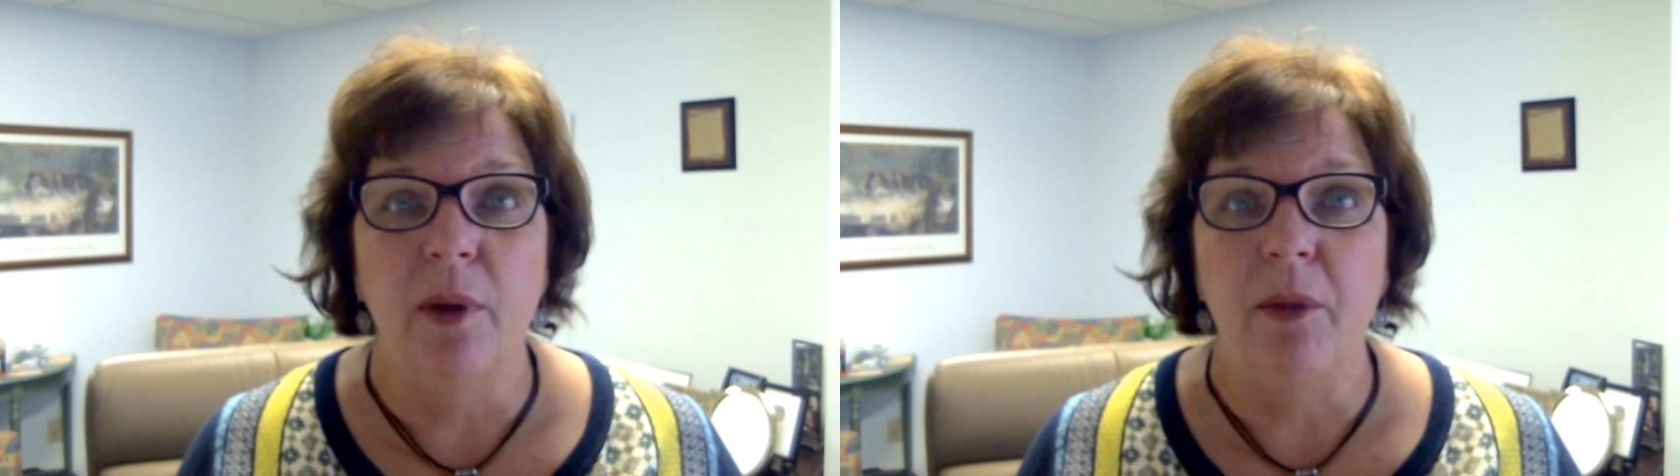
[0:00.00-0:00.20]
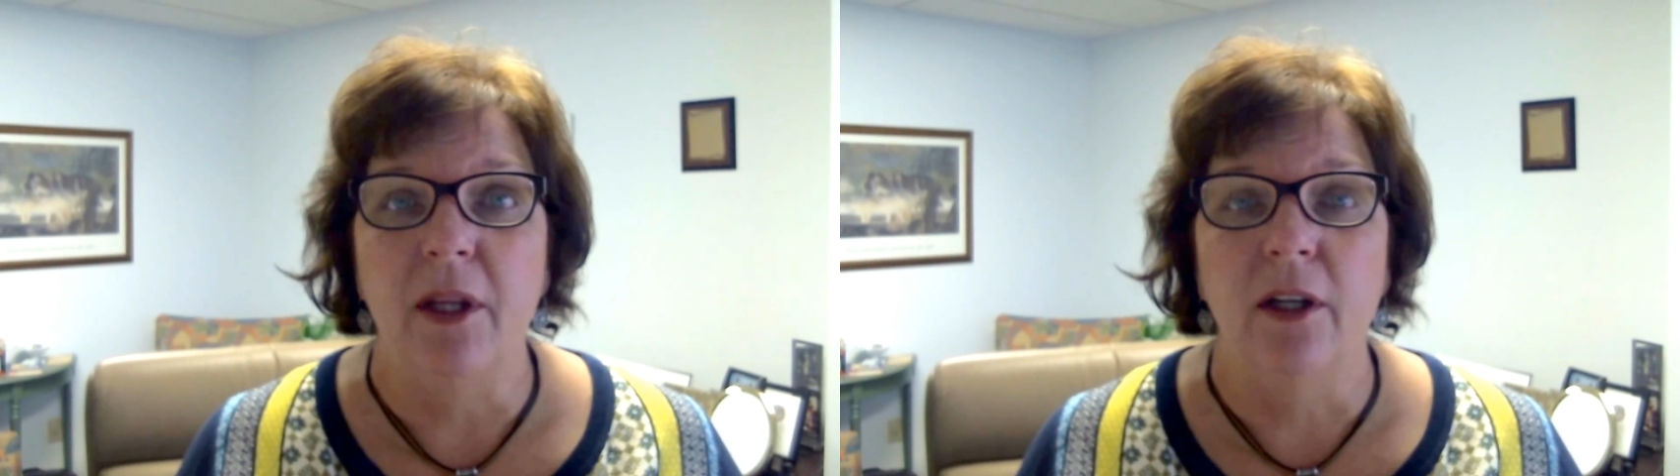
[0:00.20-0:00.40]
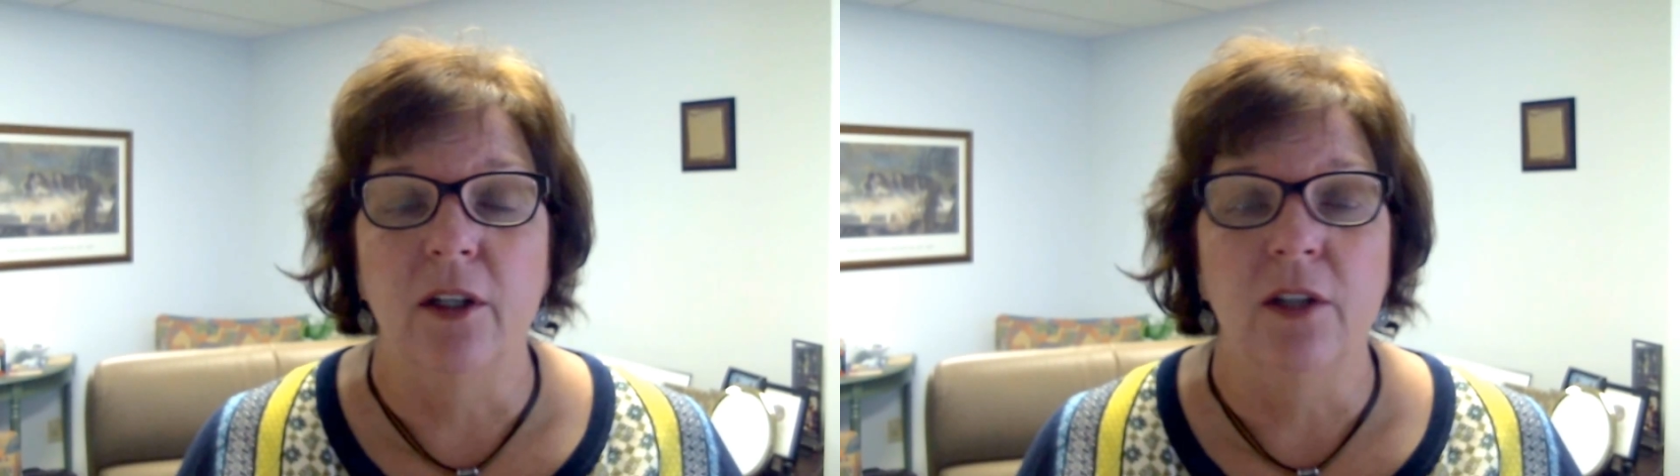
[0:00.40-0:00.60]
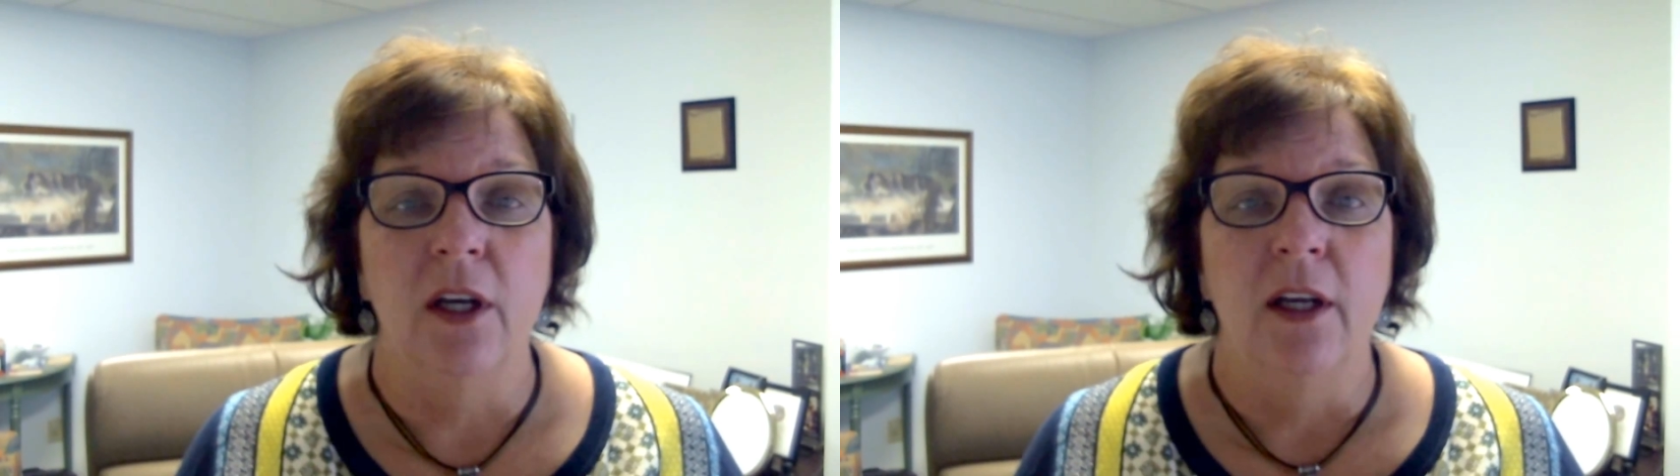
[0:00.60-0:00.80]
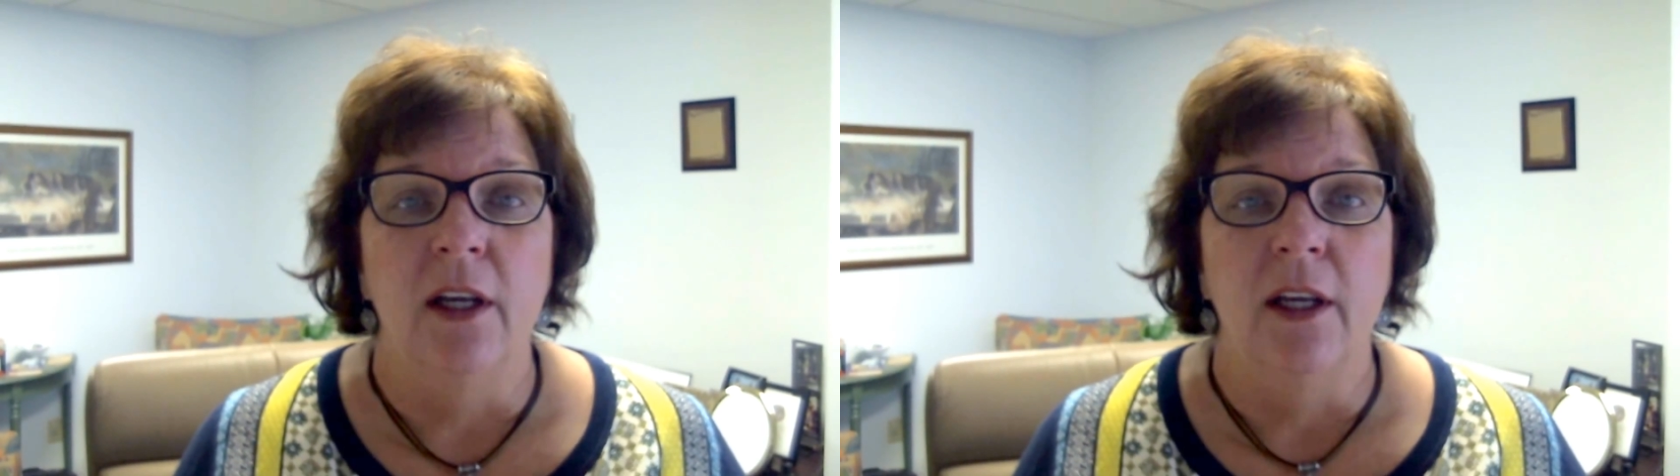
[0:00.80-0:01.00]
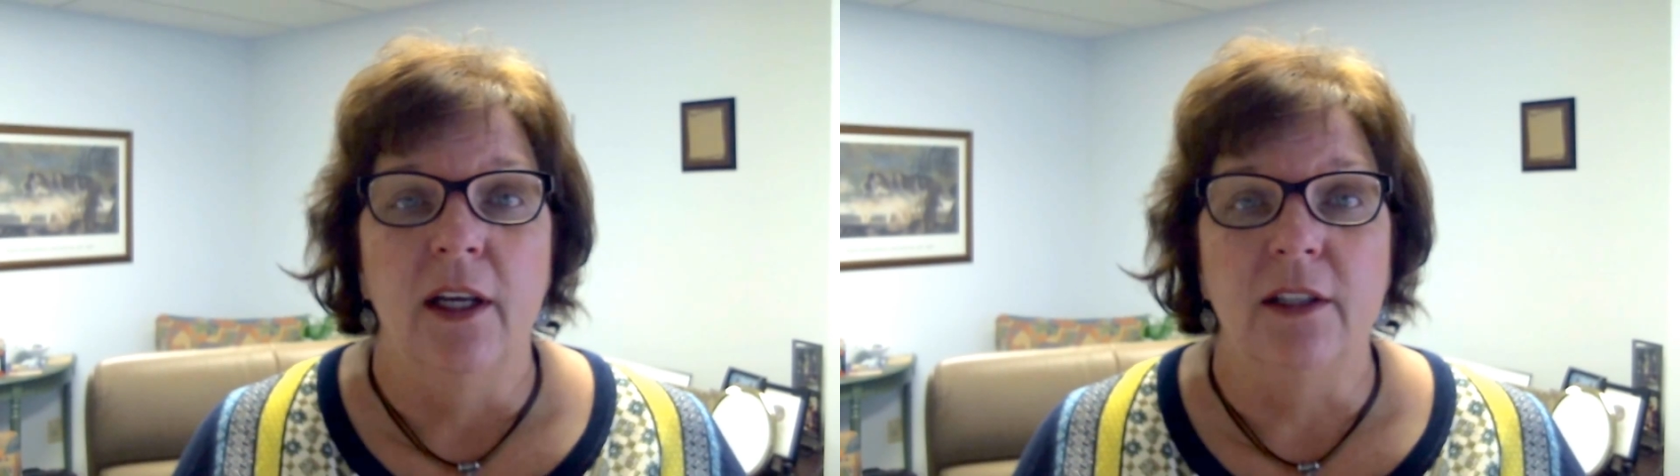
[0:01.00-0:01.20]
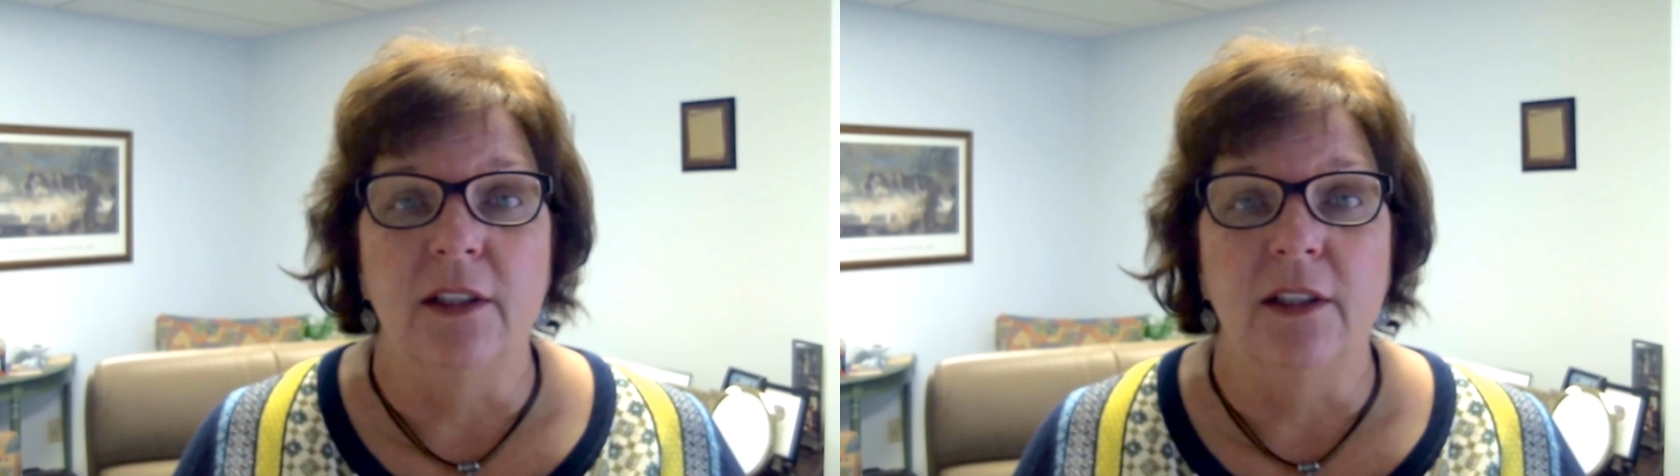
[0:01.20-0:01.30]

Maybe there's a